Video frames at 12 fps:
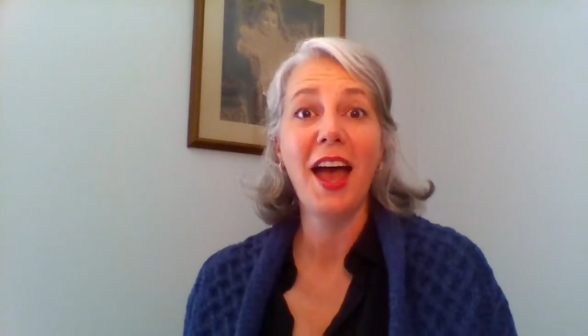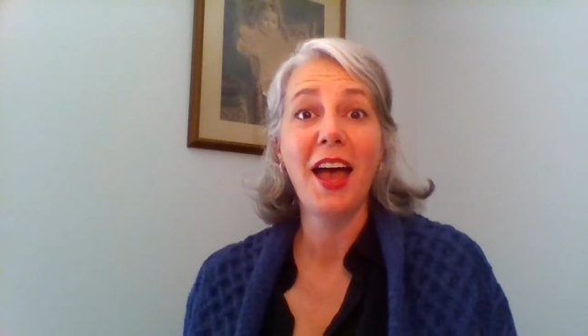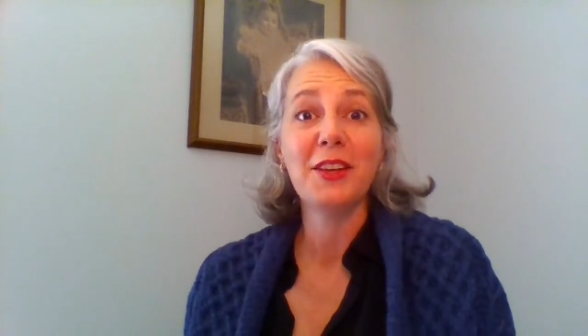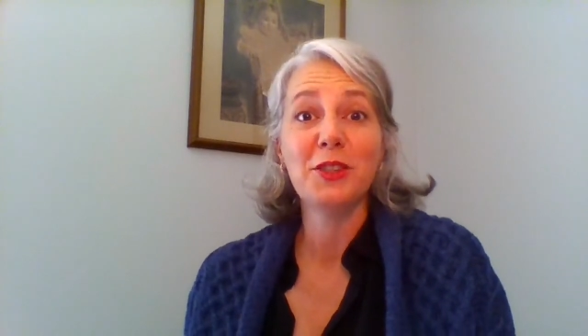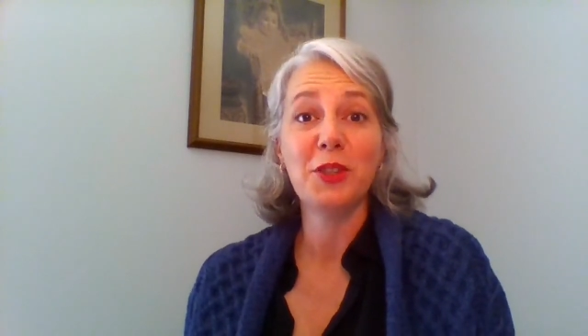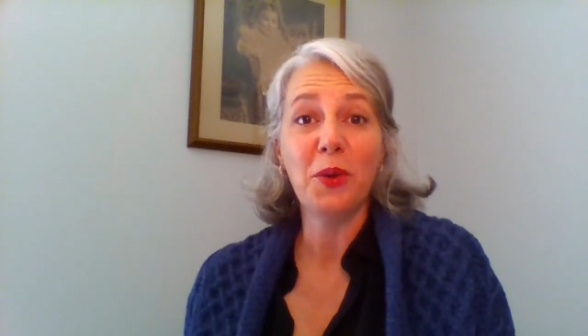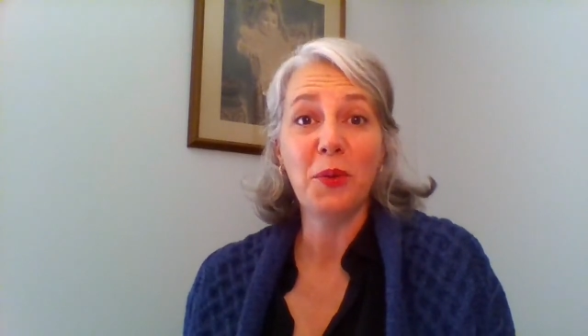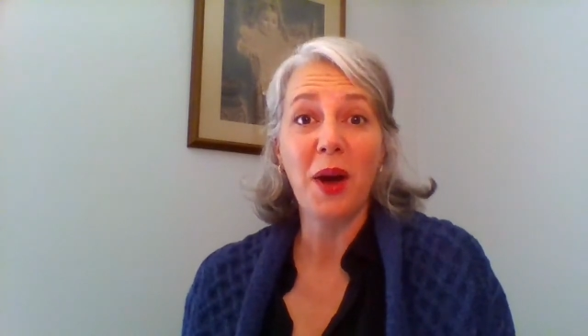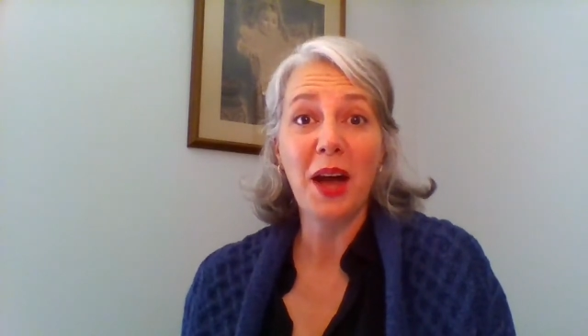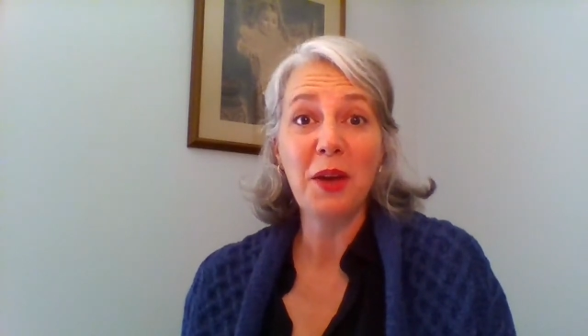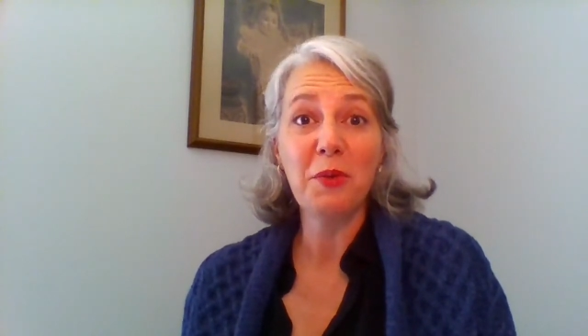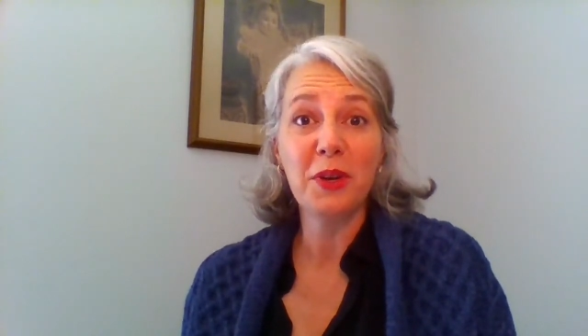So,
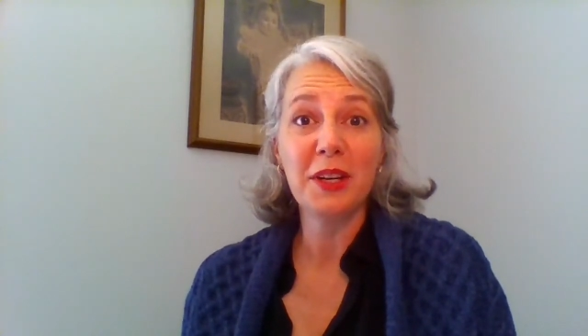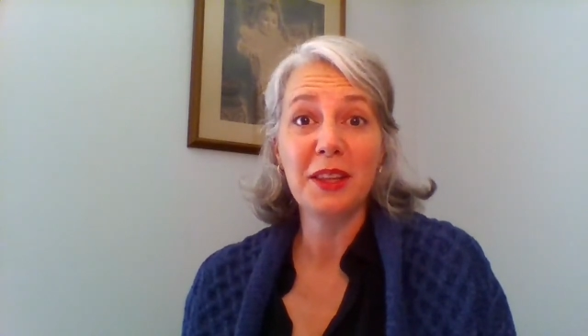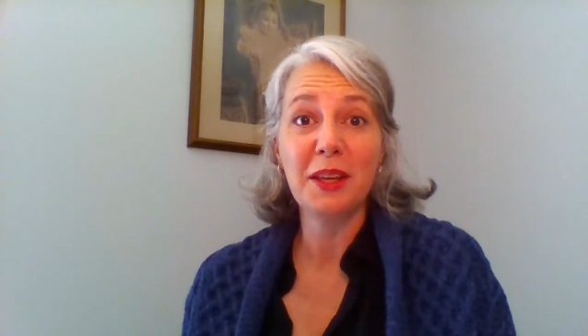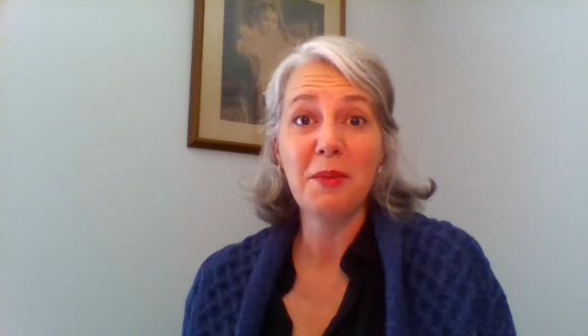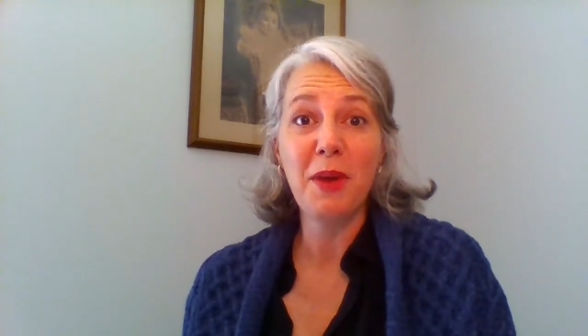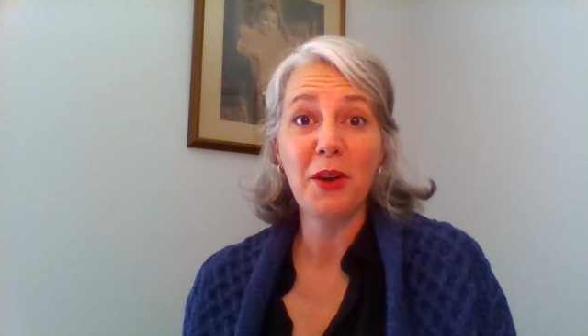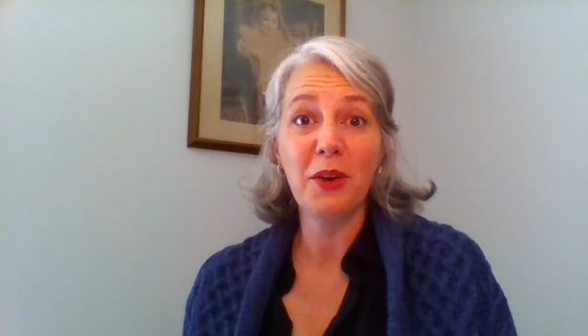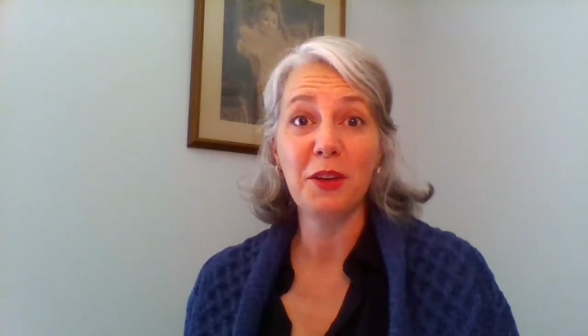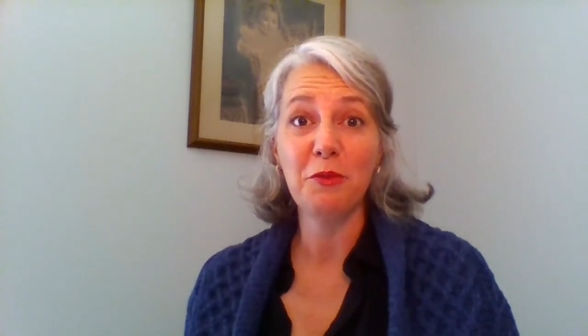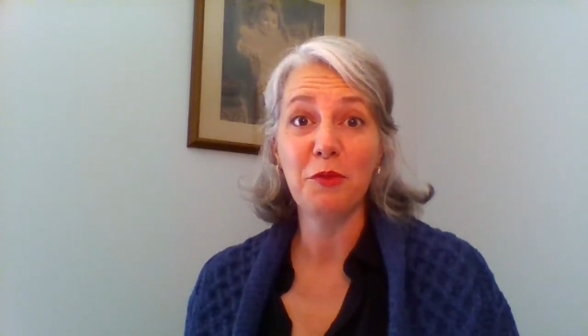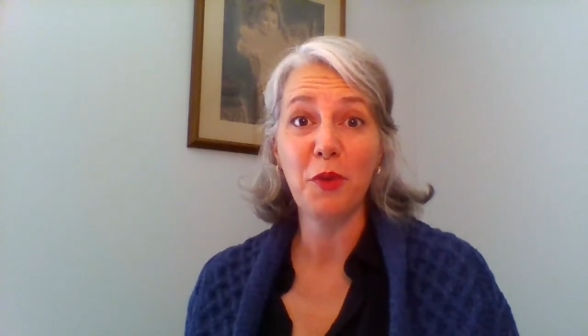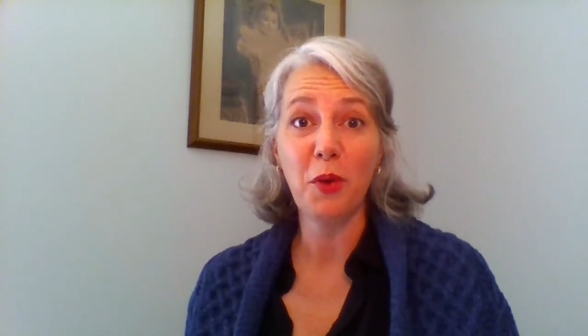I work at the
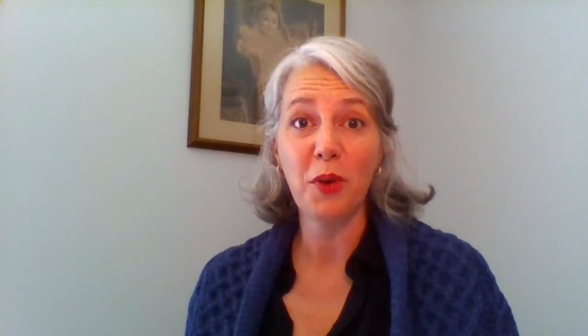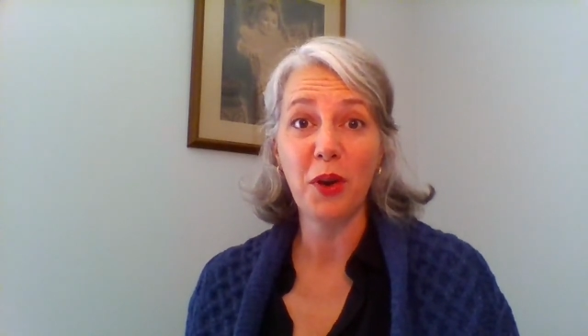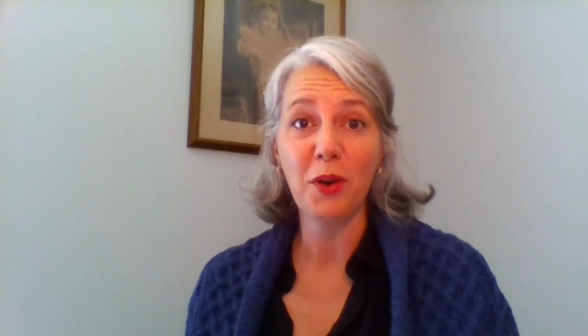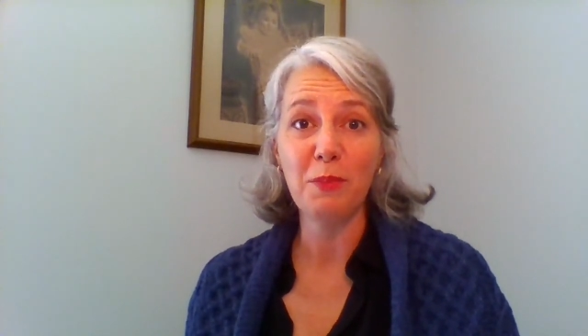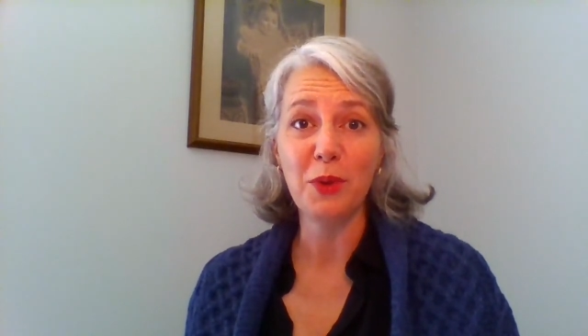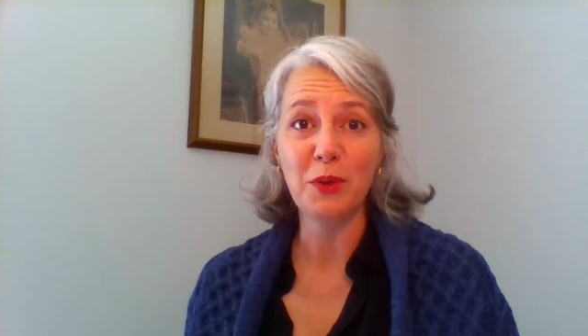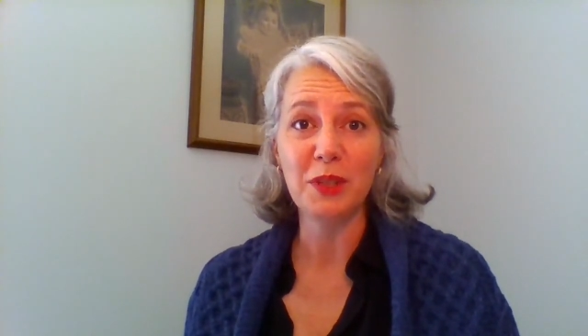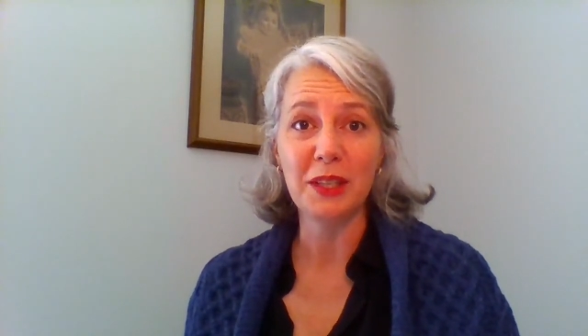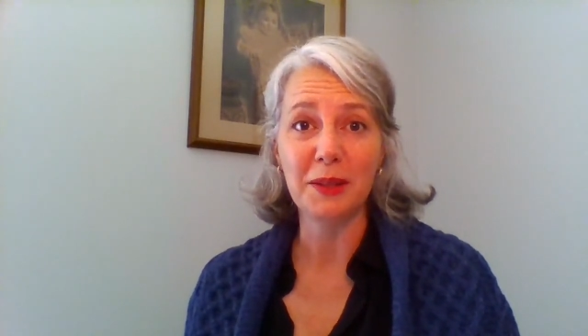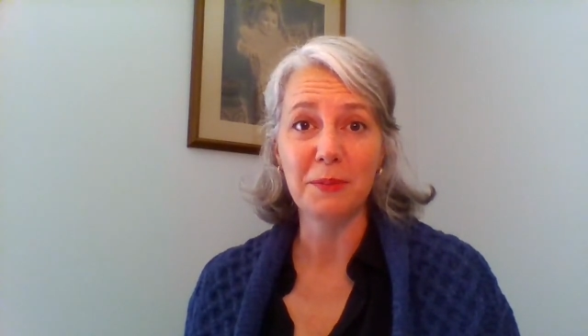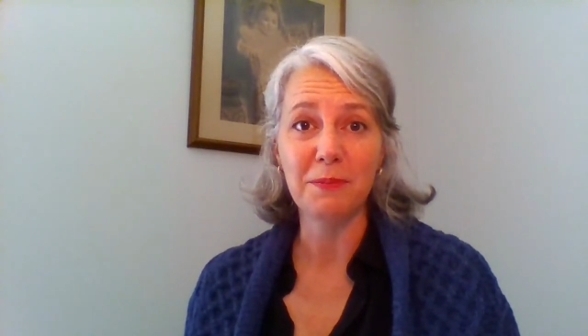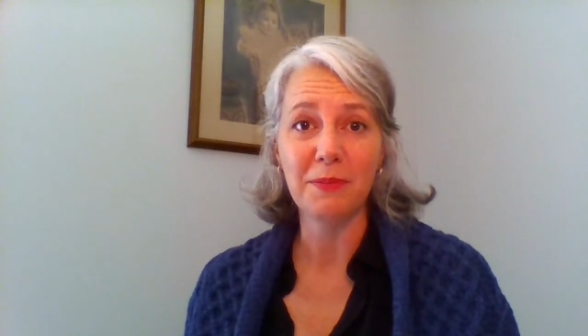American Folk Art
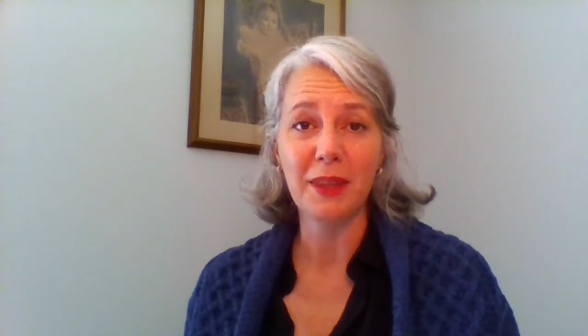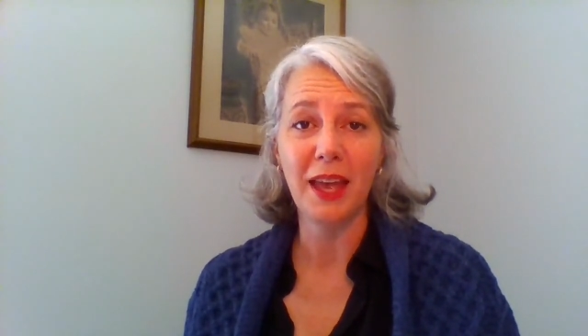Museum